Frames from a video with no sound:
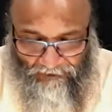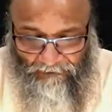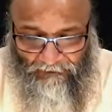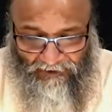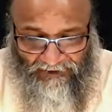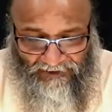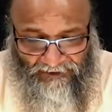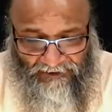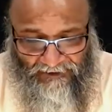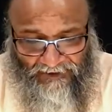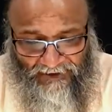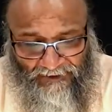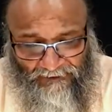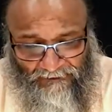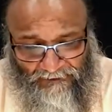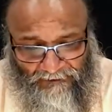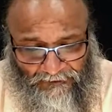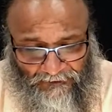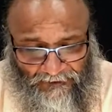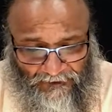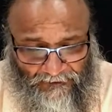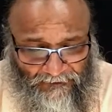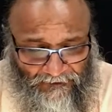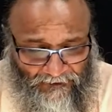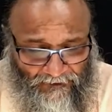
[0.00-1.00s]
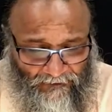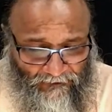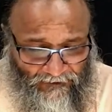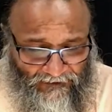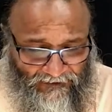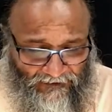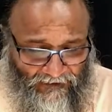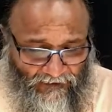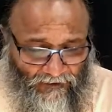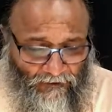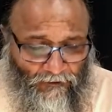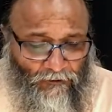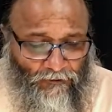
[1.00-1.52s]
And many times people
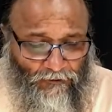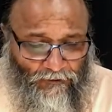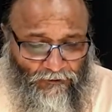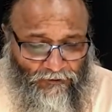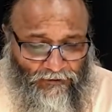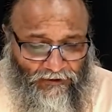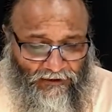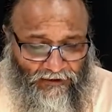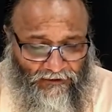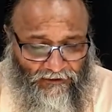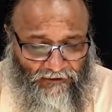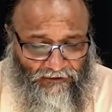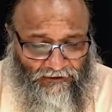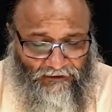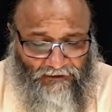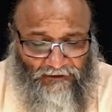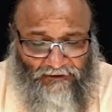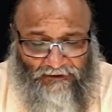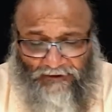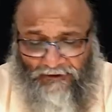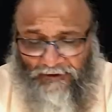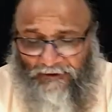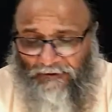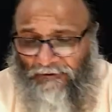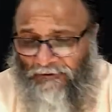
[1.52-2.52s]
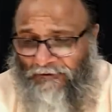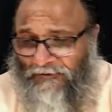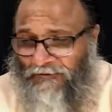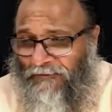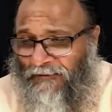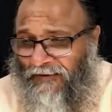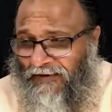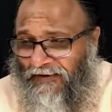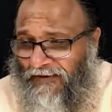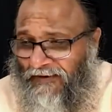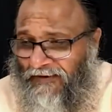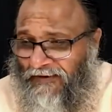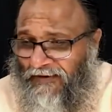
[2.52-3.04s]
when they go to into
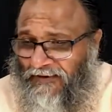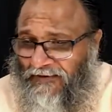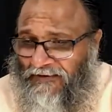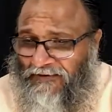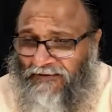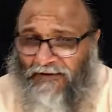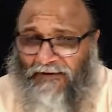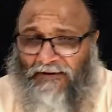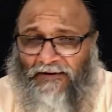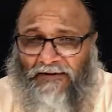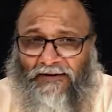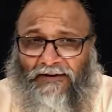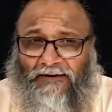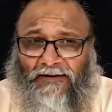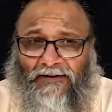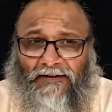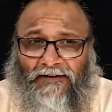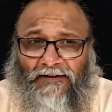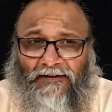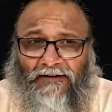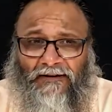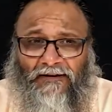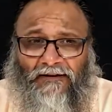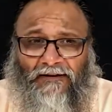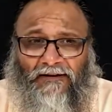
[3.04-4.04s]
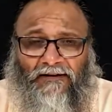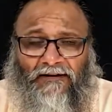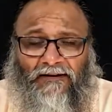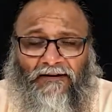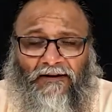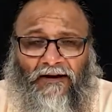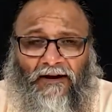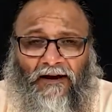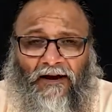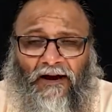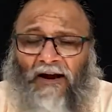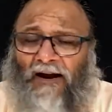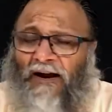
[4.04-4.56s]
meditation,
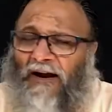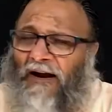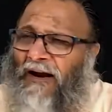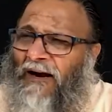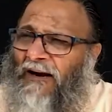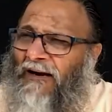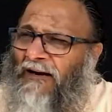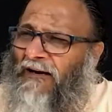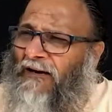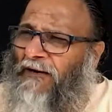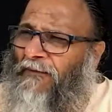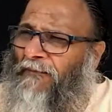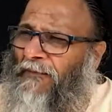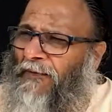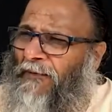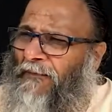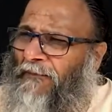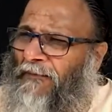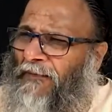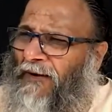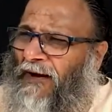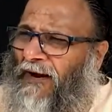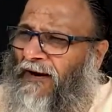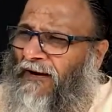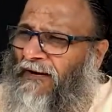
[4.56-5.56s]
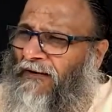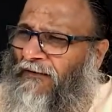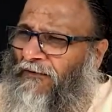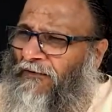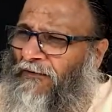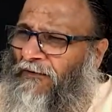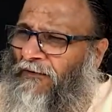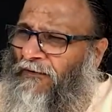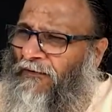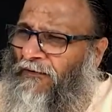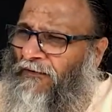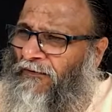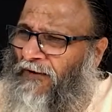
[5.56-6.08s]
I can't remember, I
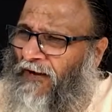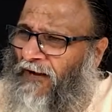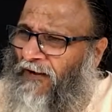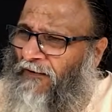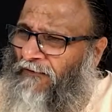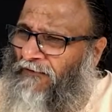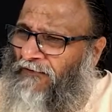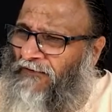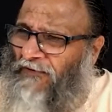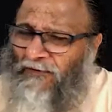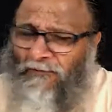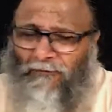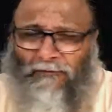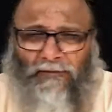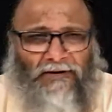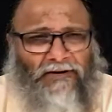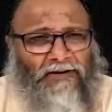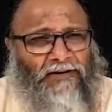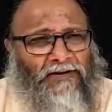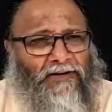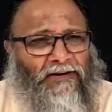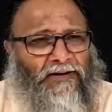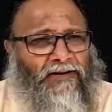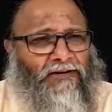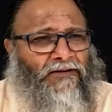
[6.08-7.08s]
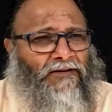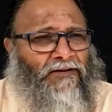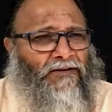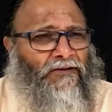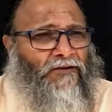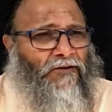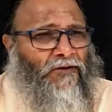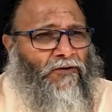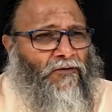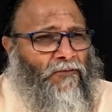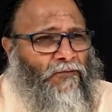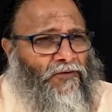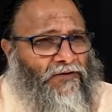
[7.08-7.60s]
don't know, I was in
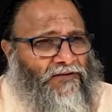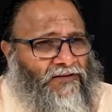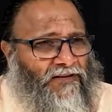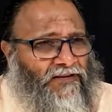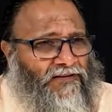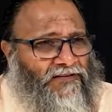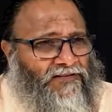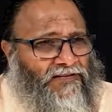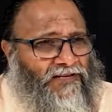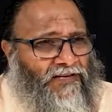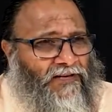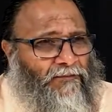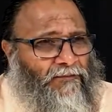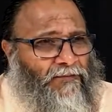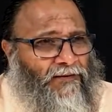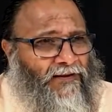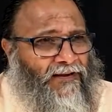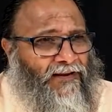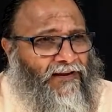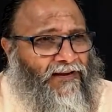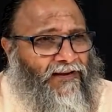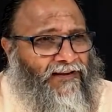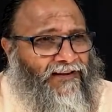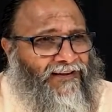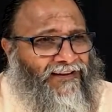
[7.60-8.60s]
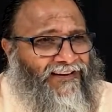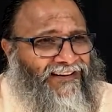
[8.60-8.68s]
meditation or was I sleeping?